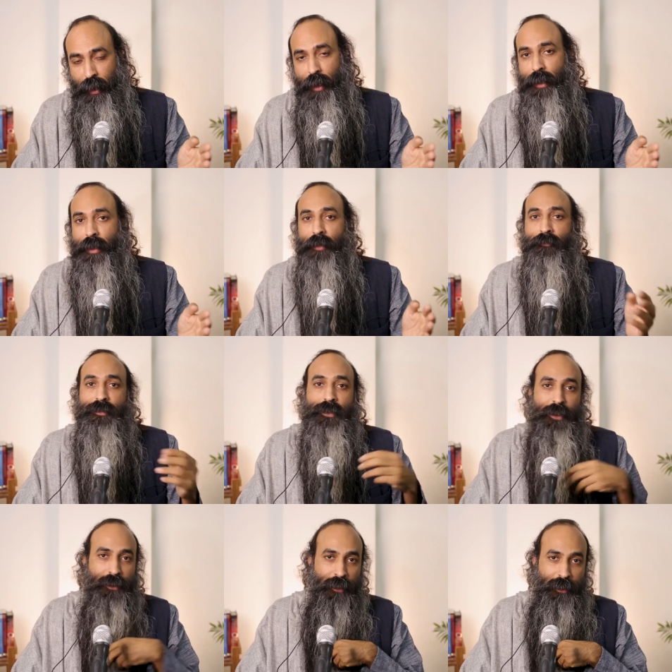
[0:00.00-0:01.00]
I have
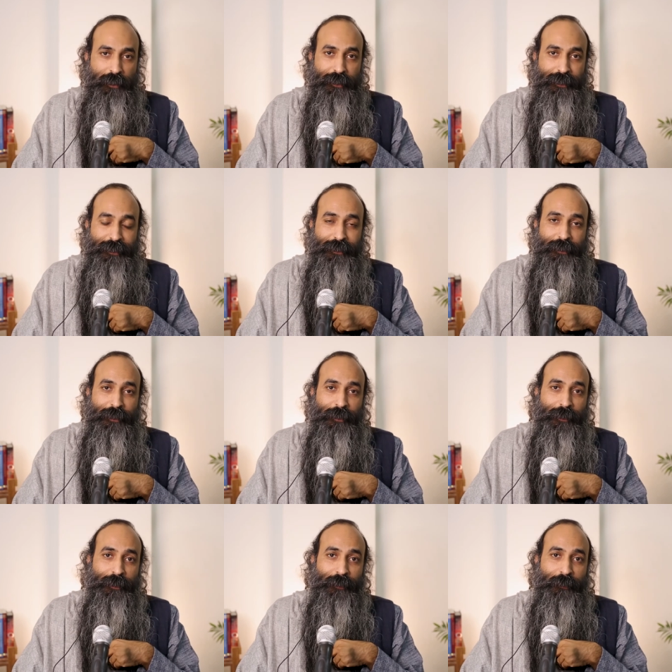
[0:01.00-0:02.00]
seen that
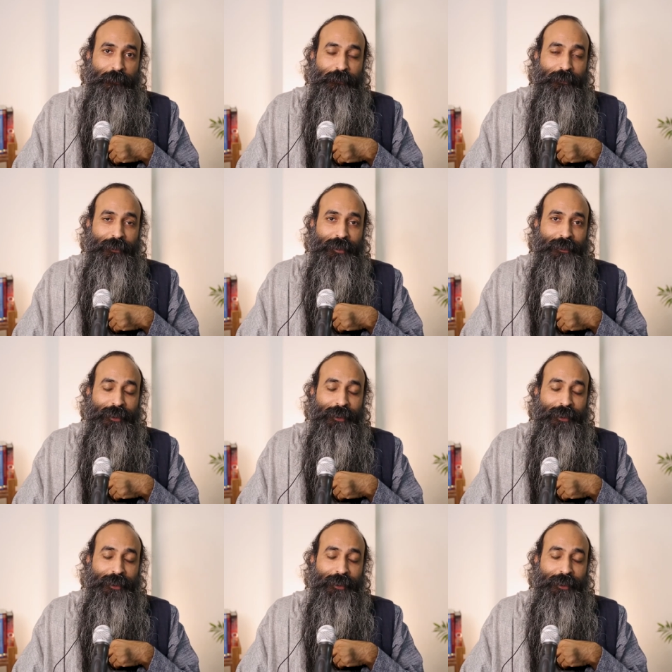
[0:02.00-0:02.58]
um,